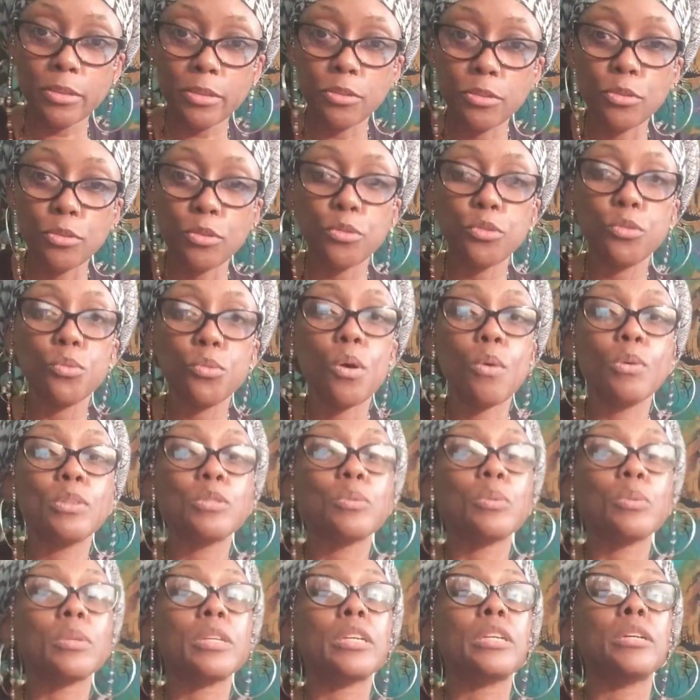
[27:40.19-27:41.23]
You know, you always
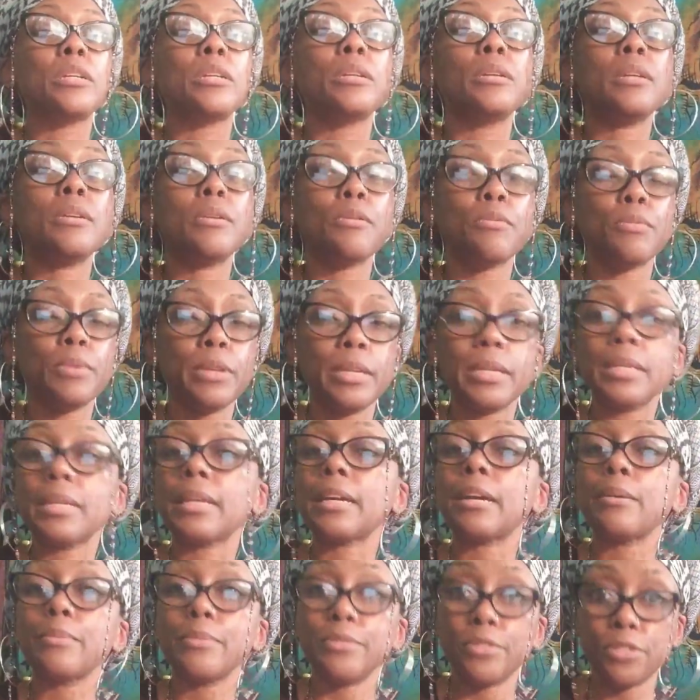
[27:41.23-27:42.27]
want to get a reading,
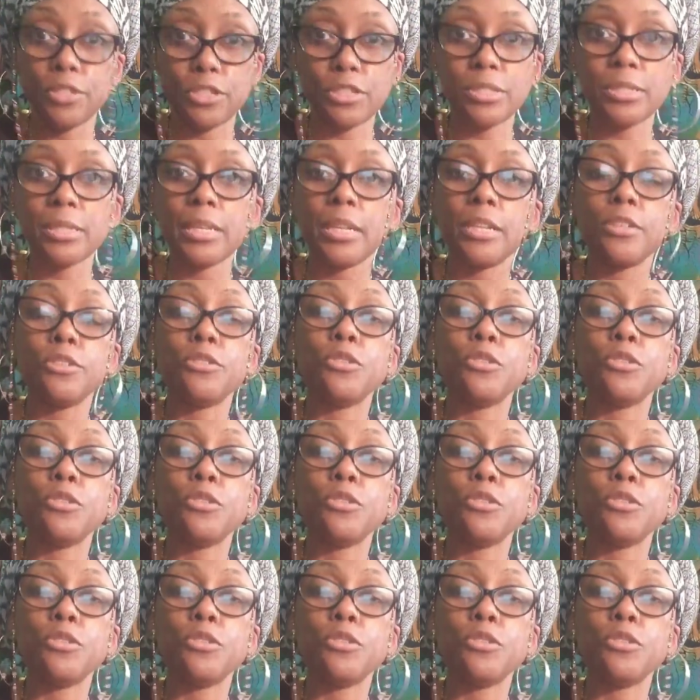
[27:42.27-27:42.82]
like I just said.